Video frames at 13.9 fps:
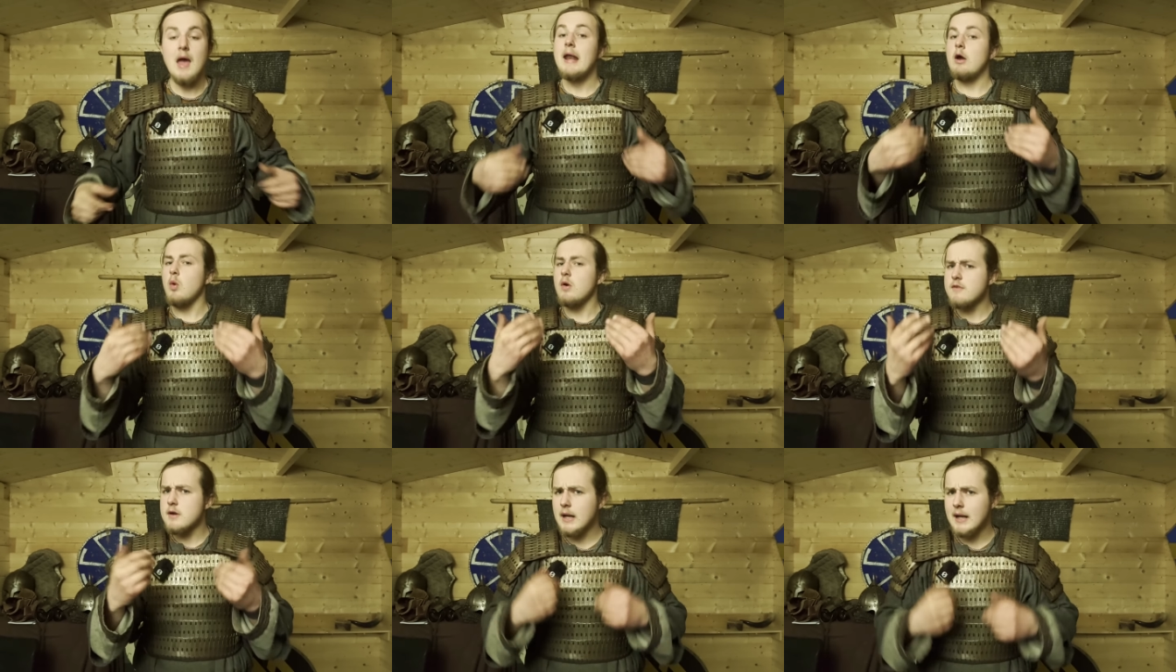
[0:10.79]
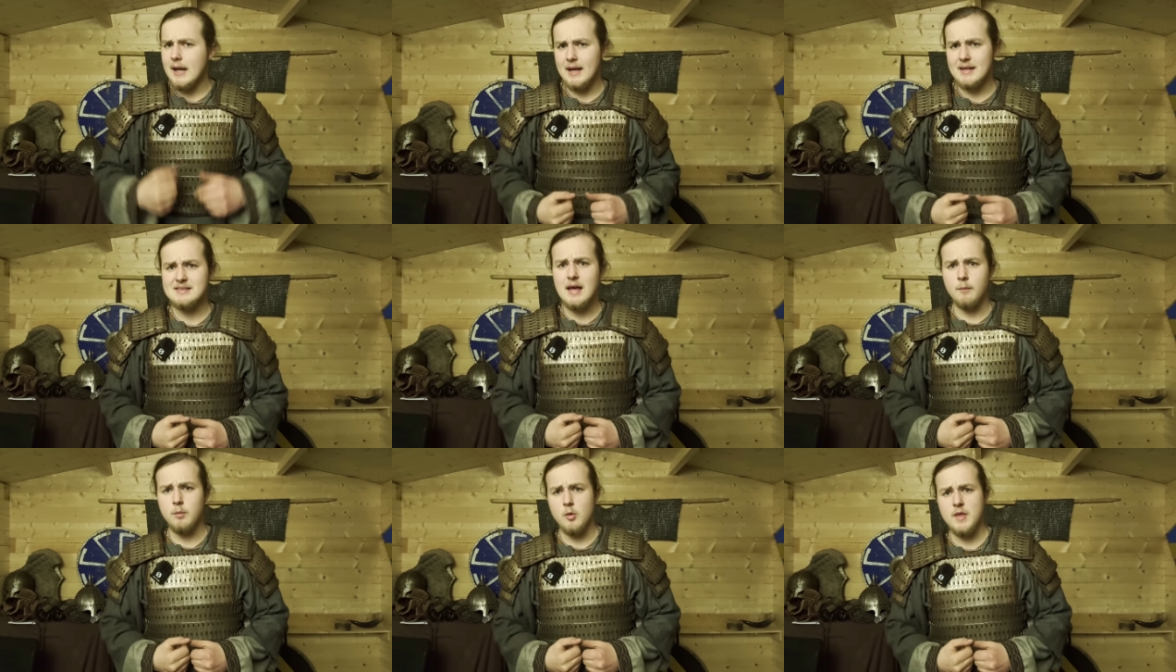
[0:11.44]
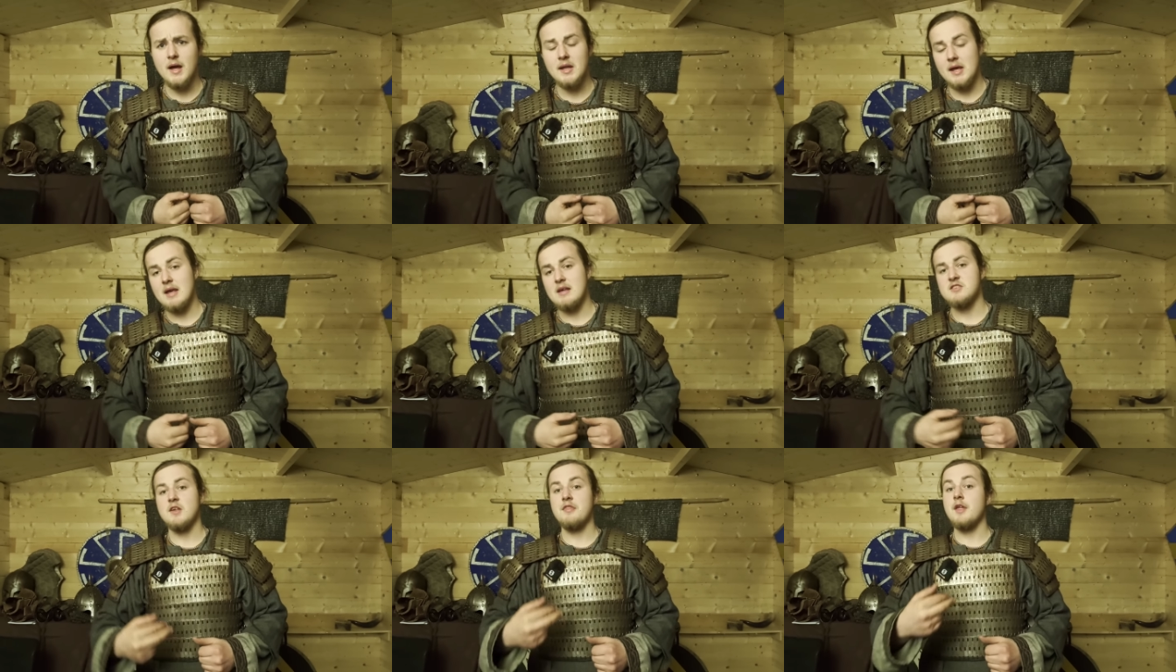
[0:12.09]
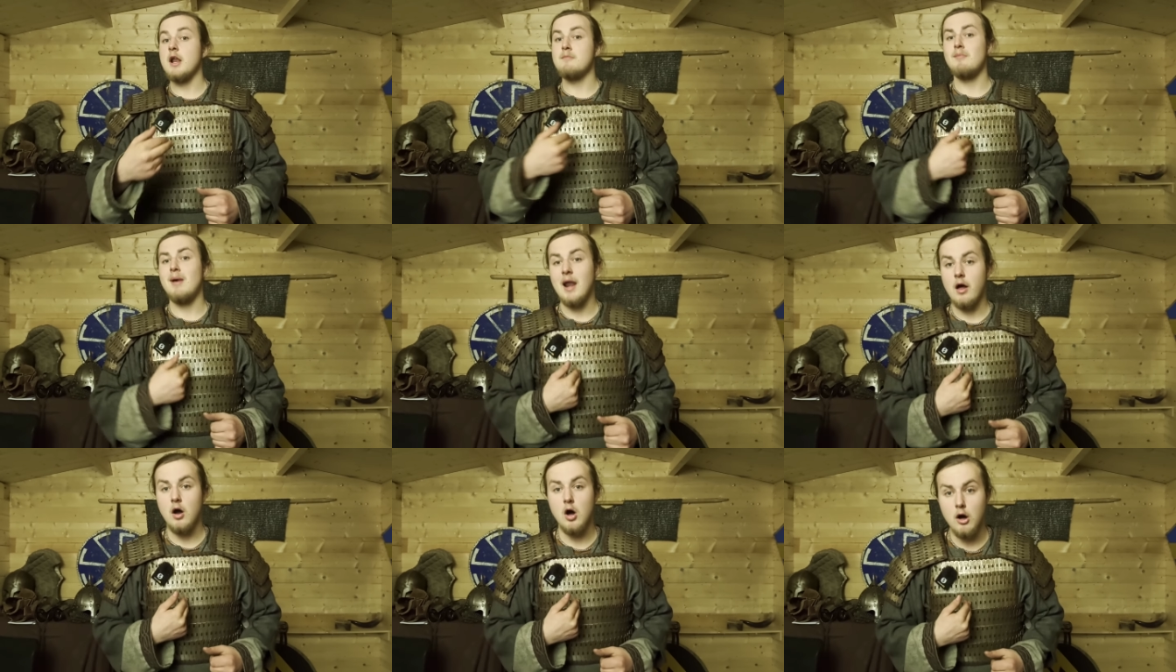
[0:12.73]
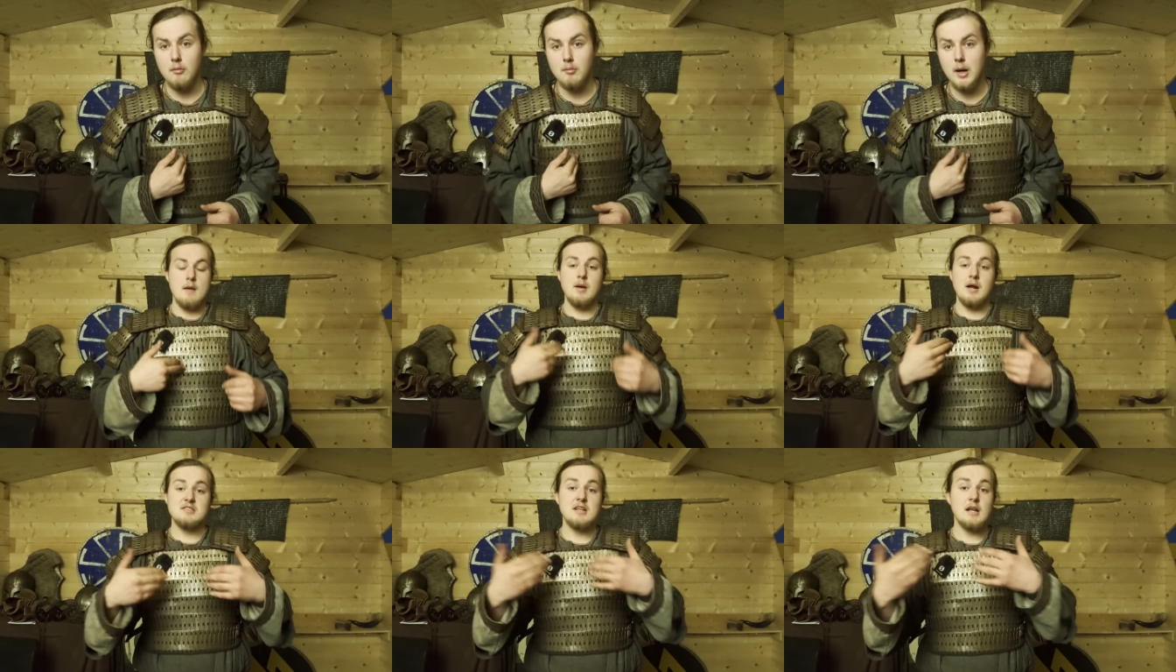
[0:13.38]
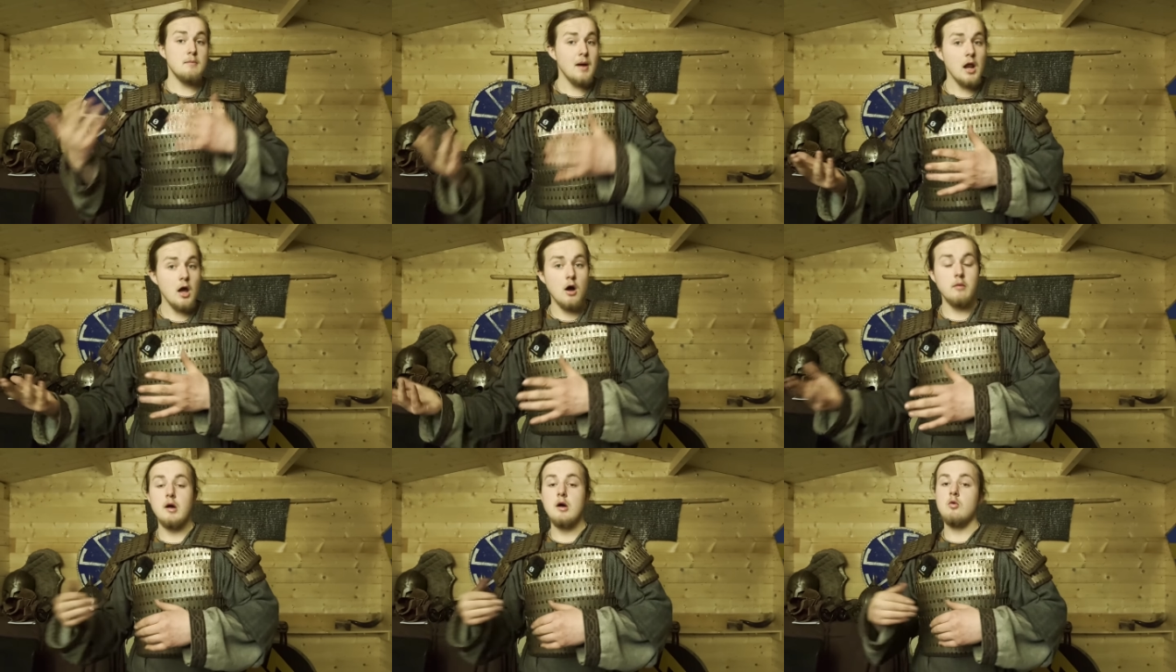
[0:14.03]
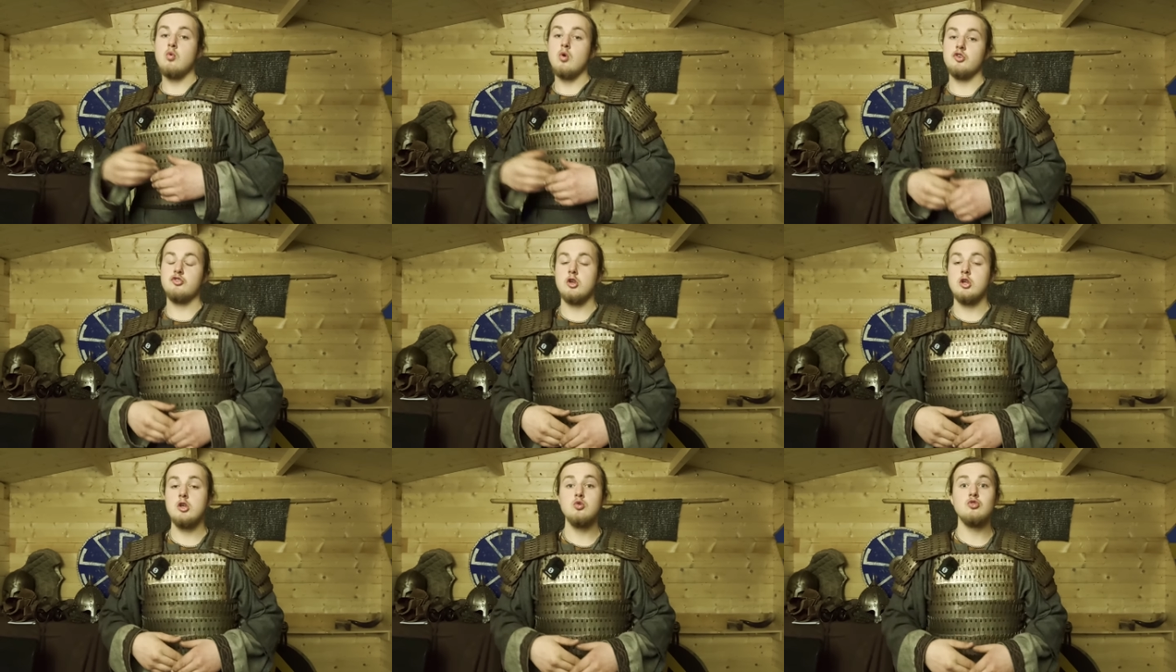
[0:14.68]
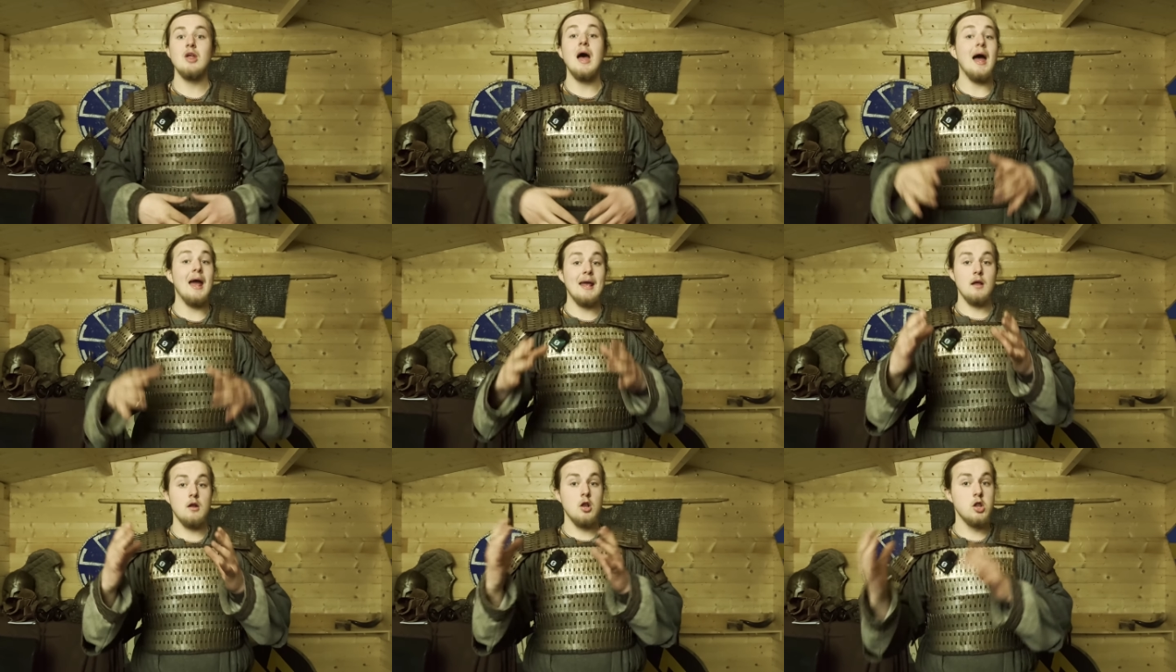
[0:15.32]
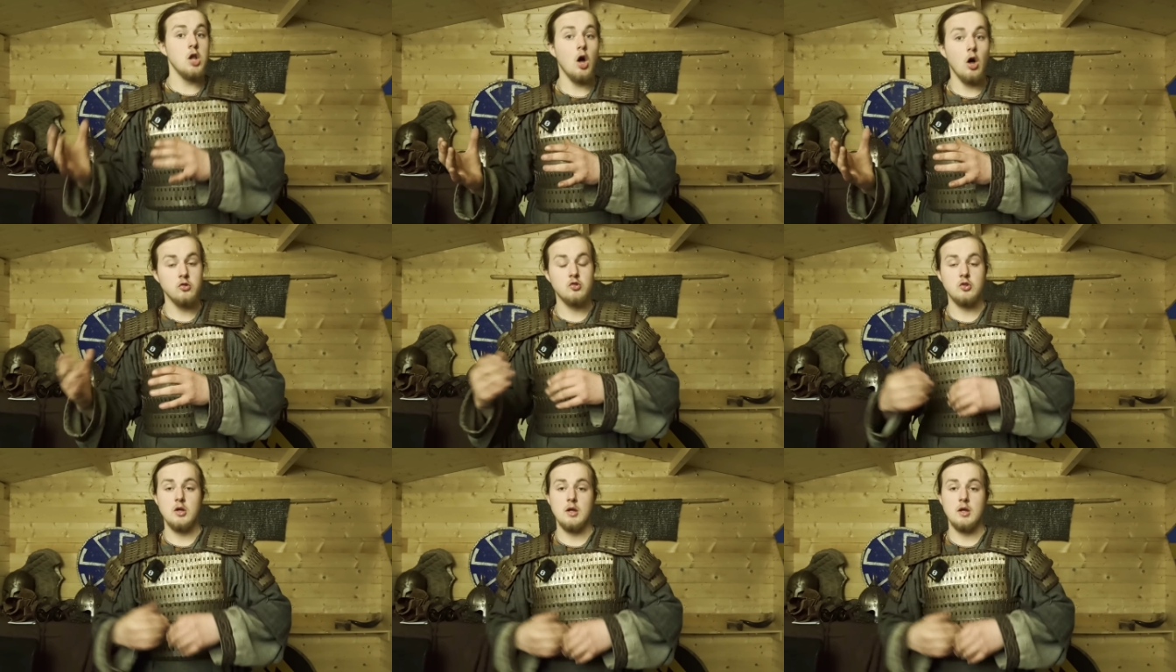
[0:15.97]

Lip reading: Now one very clear example of that is the Lamellar armor, because Lamellar armor was used a lot